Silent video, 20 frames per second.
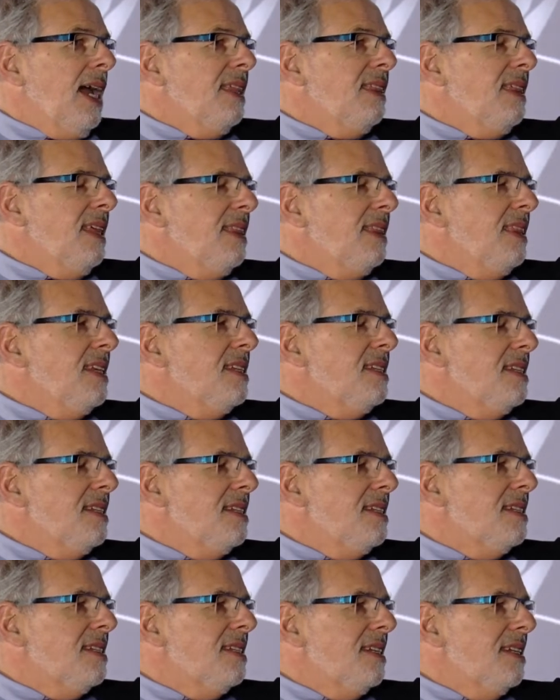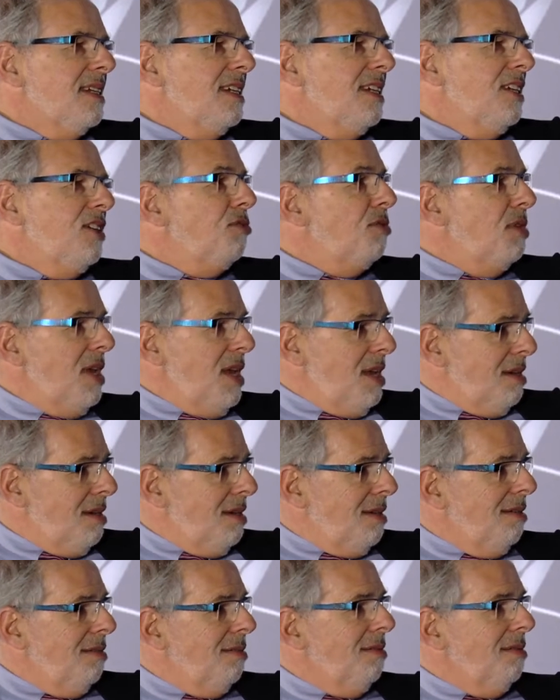think this is unique.
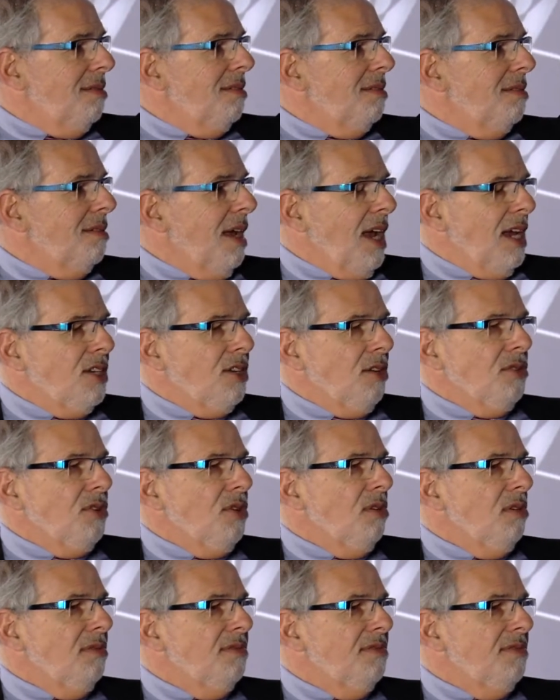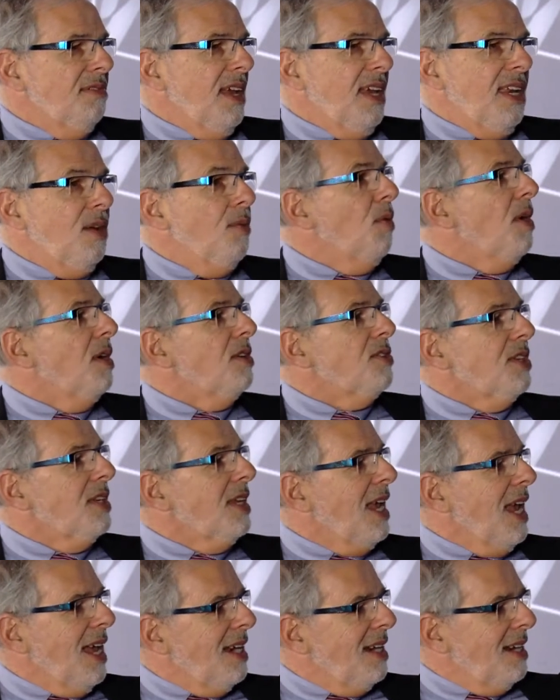I don't know of anywhere else
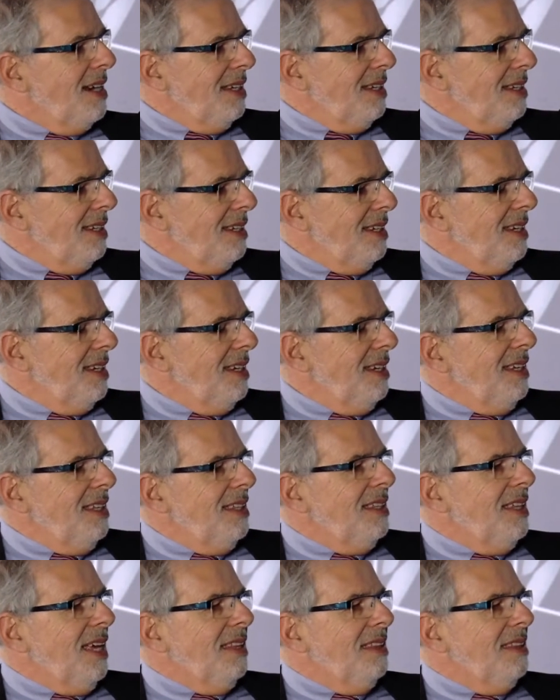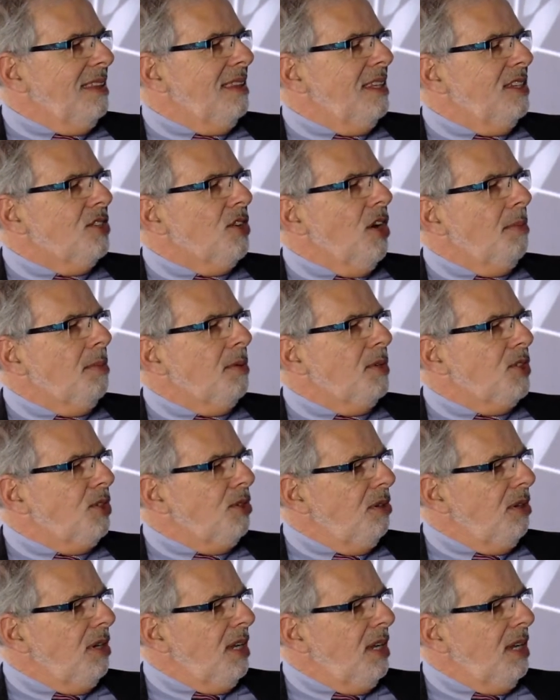in Canada that this
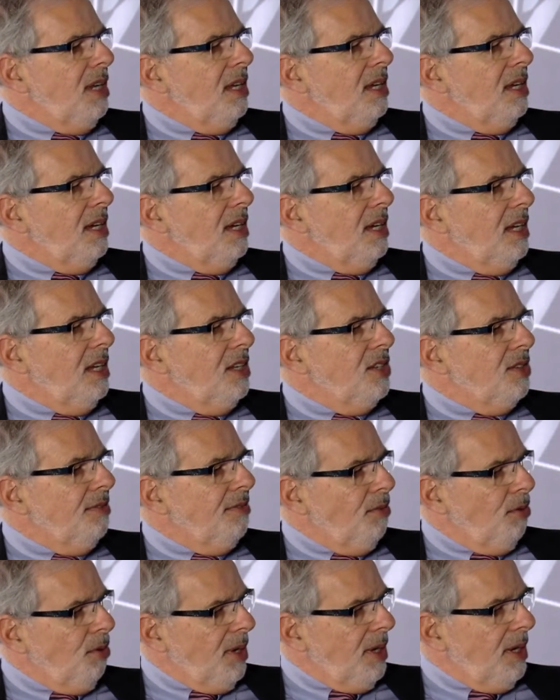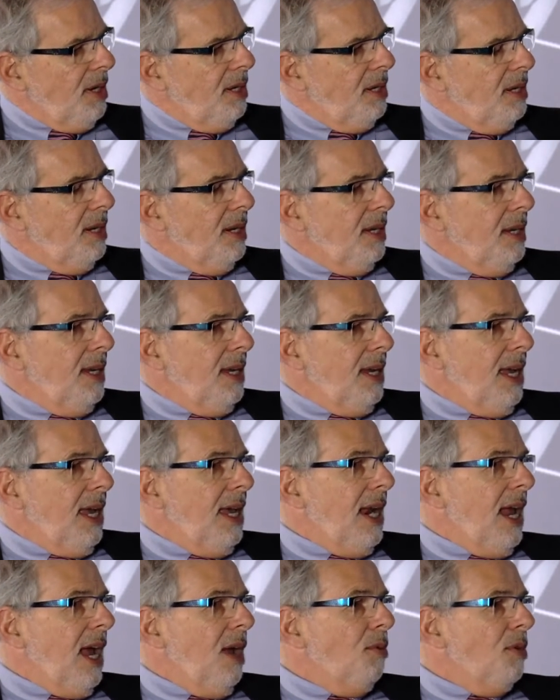opportunity is afforded.
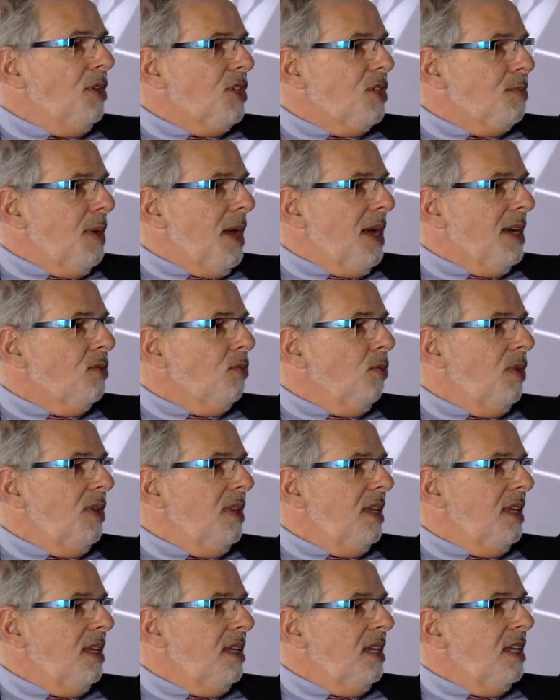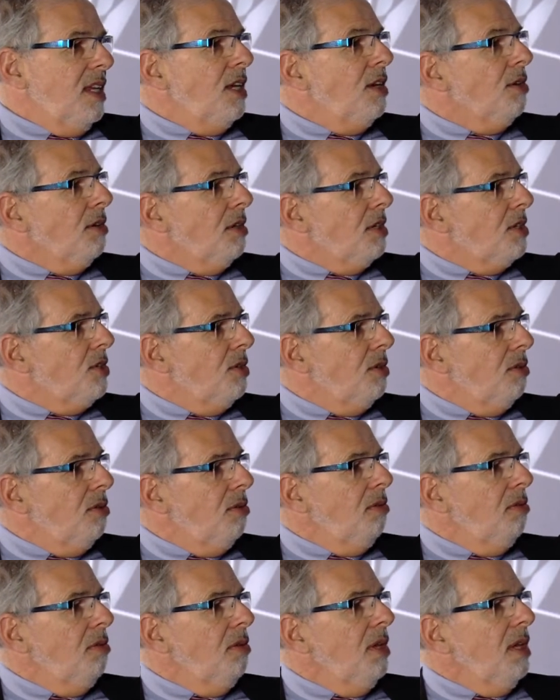And I would expect within a year or
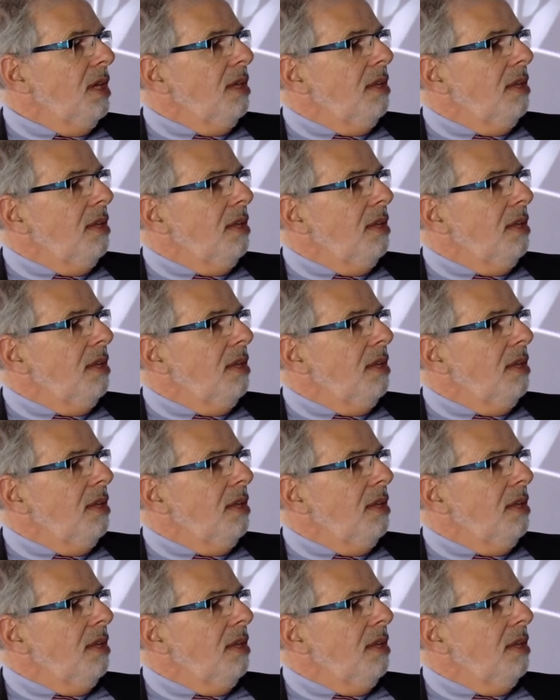two